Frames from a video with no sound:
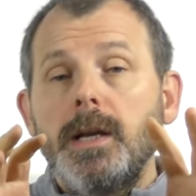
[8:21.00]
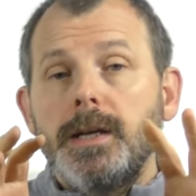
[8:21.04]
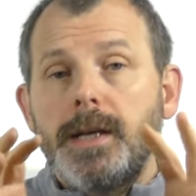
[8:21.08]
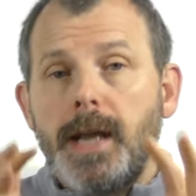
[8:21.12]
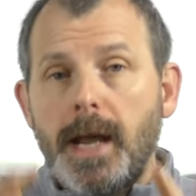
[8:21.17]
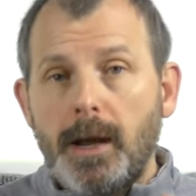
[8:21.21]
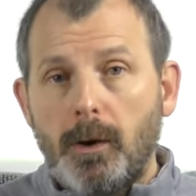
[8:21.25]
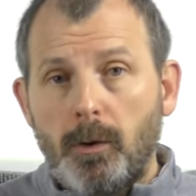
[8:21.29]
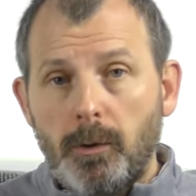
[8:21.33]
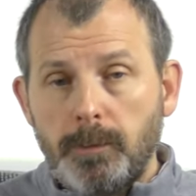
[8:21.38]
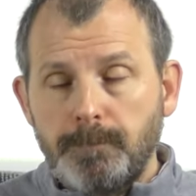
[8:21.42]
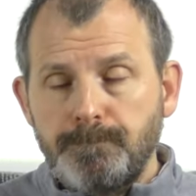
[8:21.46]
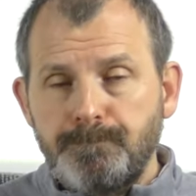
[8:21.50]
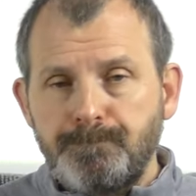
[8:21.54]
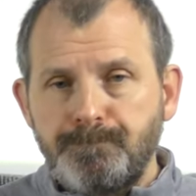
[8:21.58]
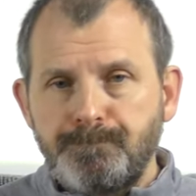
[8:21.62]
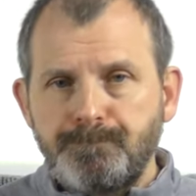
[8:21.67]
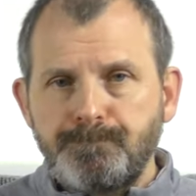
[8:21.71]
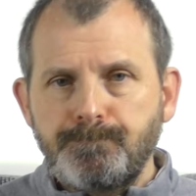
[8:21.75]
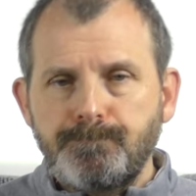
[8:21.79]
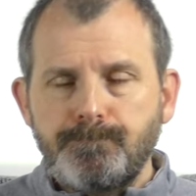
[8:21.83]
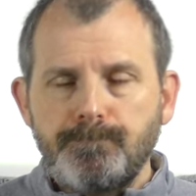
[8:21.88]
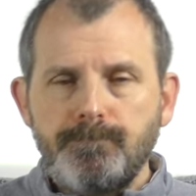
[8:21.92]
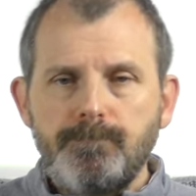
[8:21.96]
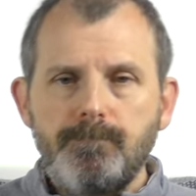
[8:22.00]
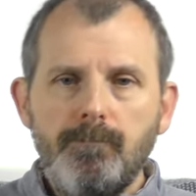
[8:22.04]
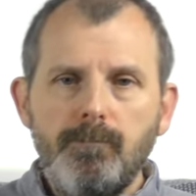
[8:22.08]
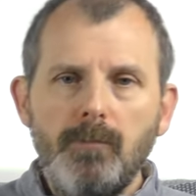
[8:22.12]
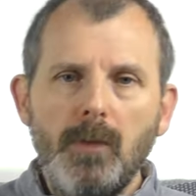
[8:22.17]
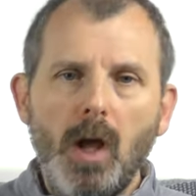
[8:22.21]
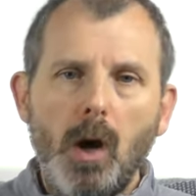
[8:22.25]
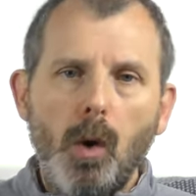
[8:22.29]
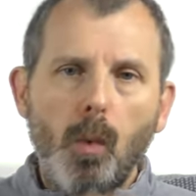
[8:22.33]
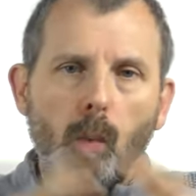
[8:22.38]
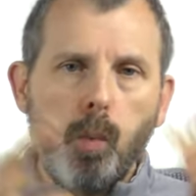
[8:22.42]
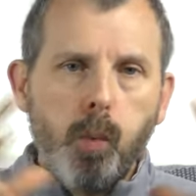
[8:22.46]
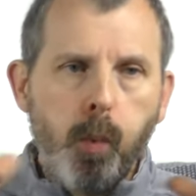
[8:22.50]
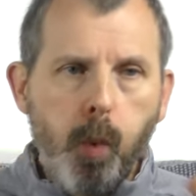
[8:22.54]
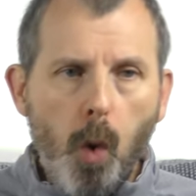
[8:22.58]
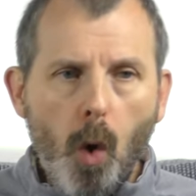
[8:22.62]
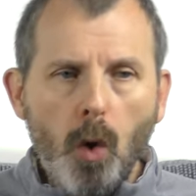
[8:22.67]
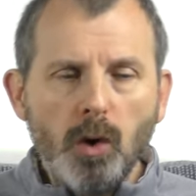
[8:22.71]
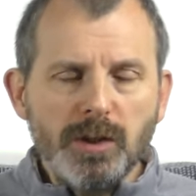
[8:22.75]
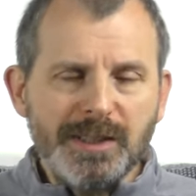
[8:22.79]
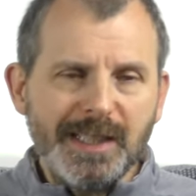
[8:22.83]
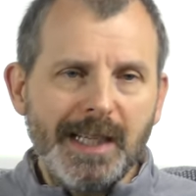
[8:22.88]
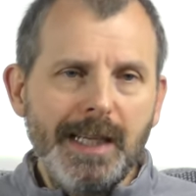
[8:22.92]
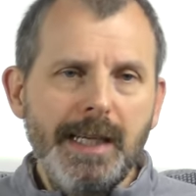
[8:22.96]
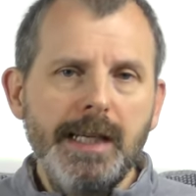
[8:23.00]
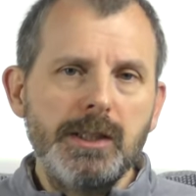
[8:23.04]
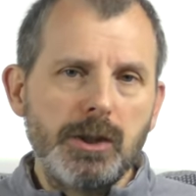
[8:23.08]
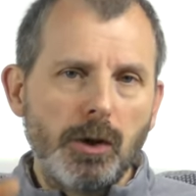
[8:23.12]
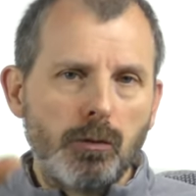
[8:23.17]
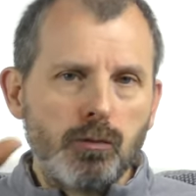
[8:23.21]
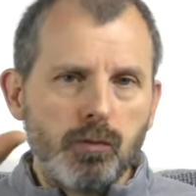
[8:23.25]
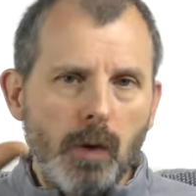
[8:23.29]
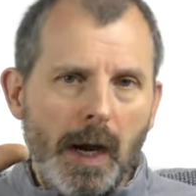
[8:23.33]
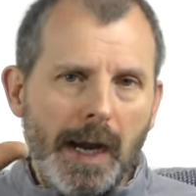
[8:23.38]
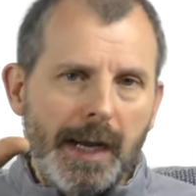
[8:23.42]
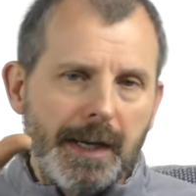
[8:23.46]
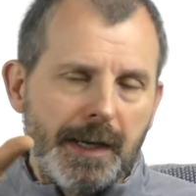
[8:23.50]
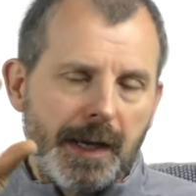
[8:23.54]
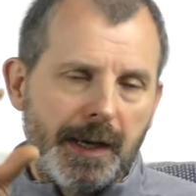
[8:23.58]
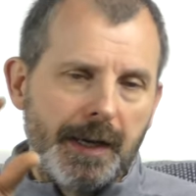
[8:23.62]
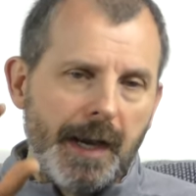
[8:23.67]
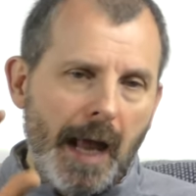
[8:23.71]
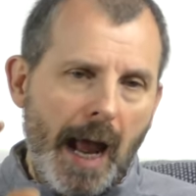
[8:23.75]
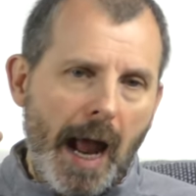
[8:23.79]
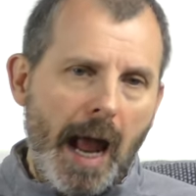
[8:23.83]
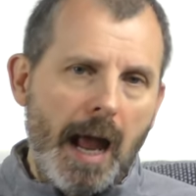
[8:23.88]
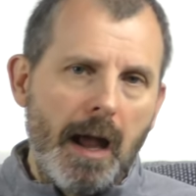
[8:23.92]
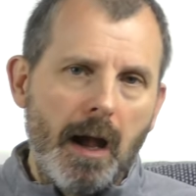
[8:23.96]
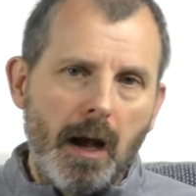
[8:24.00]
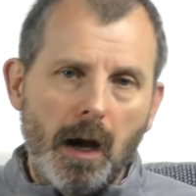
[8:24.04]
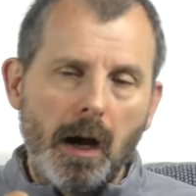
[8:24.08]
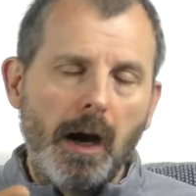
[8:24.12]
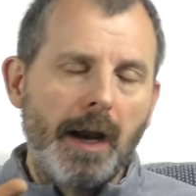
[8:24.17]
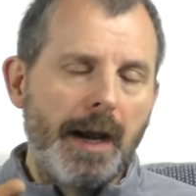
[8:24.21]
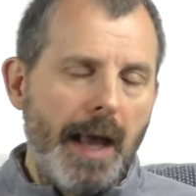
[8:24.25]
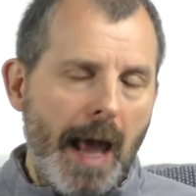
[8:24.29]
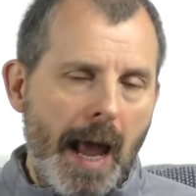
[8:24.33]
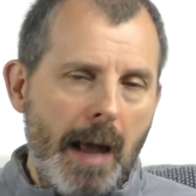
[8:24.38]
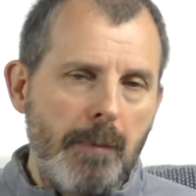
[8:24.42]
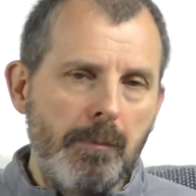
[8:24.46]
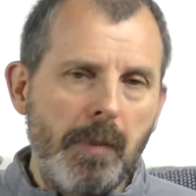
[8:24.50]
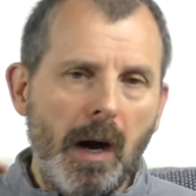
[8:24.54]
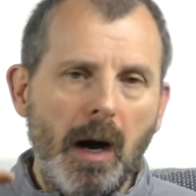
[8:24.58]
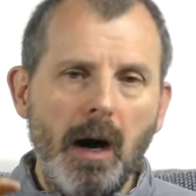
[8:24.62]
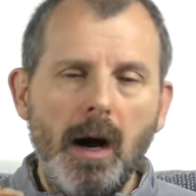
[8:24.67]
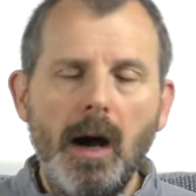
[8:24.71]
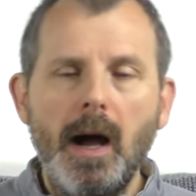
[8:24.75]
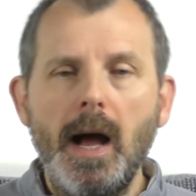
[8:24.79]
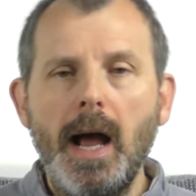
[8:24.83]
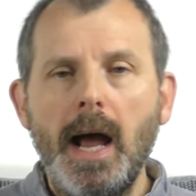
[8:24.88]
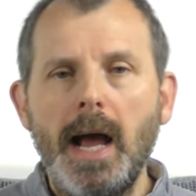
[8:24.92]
Now, what is a red, an amber,